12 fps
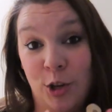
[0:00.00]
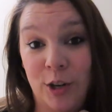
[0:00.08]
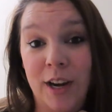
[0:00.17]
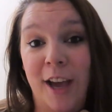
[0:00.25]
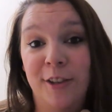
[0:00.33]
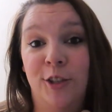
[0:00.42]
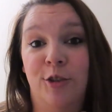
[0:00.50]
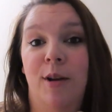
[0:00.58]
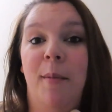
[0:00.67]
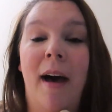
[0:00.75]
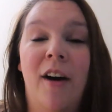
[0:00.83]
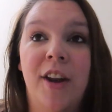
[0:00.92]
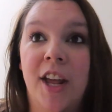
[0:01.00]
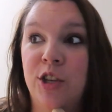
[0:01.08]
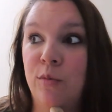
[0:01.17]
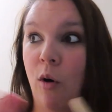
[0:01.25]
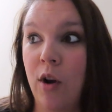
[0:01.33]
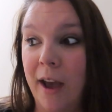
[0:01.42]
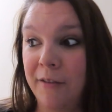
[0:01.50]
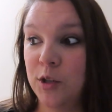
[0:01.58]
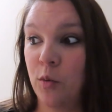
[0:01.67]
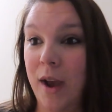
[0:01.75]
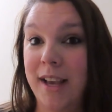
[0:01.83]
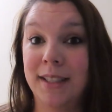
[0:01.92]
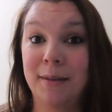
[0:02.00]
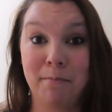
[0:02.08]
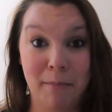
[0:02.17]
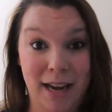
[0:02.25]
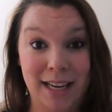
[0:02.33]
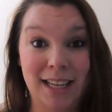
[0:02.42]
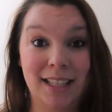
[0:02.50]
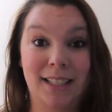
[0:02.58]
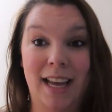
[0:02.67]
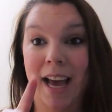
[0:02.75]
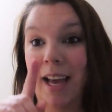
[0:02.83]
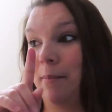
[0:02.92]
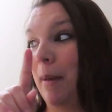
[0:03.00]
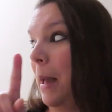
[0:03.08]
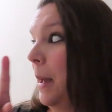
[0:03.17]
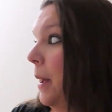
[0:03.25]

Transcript: learn how to trim out and you won't have to waste money and time